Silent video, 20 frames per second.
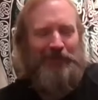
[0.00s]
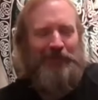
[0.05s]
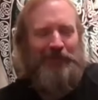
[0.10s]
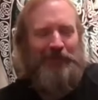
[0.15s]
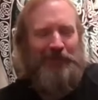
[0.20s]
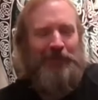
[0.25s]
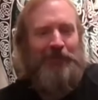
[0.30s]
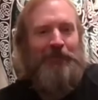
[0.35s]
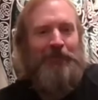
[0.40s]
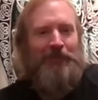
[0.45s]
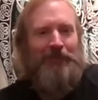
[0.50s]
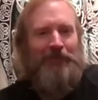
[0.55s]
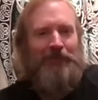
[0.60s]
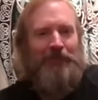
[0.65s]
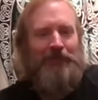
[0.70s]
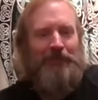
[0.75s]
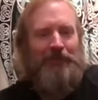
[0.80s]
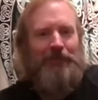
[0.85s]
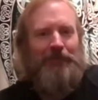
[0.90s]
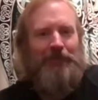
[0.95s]

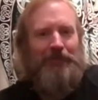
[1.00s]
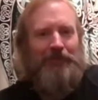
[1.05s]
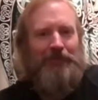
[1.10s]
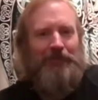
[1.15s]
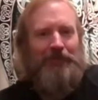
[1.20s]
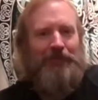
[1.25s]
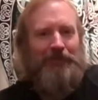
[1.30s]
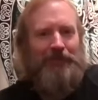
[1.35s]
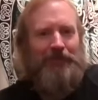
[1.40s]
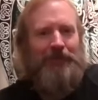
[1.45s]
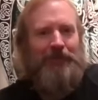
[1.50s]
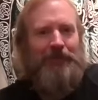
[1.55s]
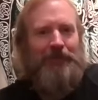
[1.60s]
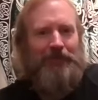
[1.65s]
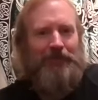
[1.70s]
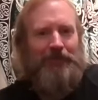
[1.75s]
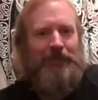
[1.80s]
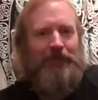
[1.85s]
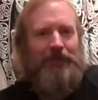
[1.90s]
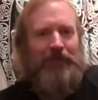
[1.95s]

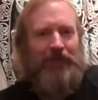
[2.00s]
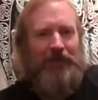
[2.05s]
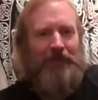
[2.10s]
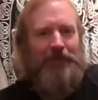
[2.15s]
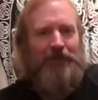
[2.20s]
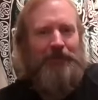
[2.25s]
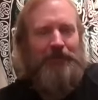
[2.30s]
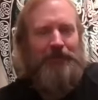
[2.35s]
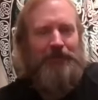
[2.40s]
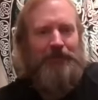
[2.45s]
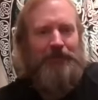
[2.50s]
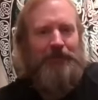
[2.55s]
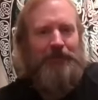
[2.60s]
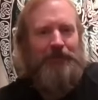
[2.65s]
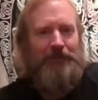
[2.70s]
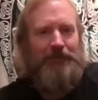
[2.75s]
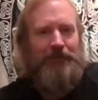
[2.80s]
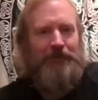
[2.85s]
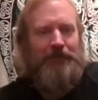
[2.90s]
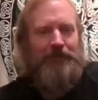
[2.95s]

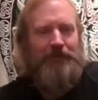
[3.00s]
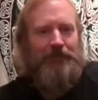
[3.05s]
This person isn't speaking.